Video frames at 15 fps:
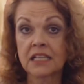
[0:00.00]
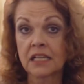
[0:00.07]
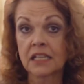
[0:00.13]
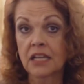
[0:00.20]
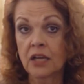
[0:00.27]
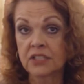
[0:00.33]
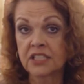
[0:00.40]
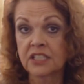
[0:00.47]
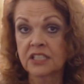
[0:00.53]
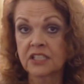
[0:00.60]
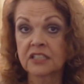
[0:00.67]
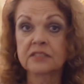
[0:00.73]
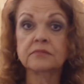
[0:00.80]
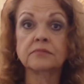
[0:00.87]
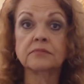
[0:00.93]

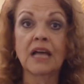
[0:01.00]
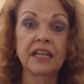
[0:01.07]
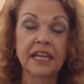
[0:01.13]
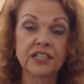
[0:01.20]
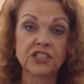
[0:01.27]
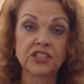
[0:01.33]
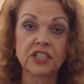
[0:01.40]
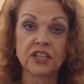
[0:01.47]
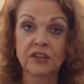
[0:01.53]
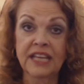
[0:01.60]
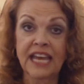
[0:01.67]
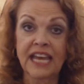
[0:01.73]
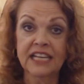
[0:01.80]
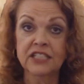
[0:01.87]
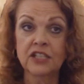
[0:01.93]
closer, I'll let you know
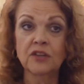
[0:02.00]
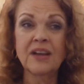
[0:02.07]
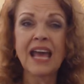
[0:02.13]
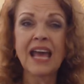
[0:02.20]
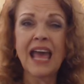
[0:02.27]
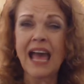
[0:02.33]
that too.